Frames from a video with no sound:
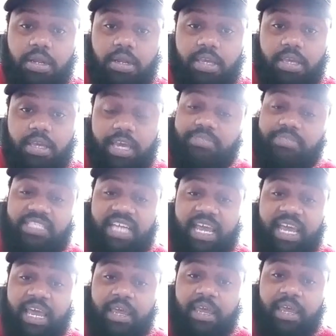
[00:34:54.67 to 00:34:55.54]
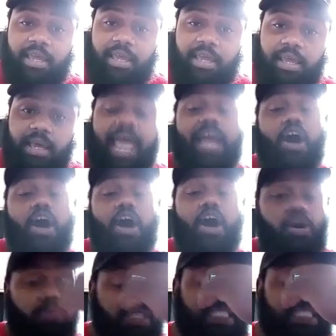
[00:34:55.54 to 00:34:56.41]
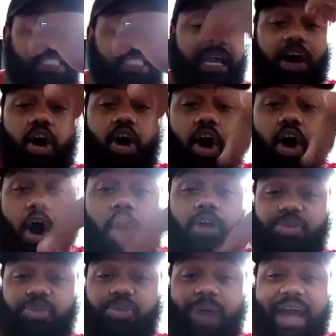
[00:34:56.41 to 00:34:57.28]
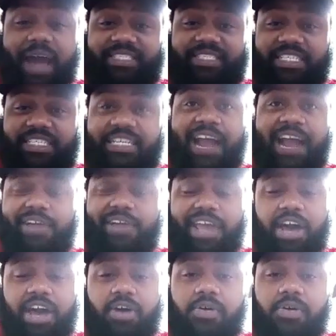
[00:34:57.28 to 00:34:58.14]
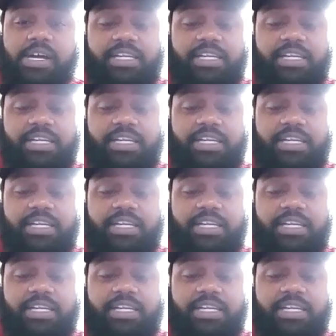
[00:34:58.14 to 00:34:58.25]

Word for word: You know what I'm saying? Like Uncle's was telling uncle threw out a scenario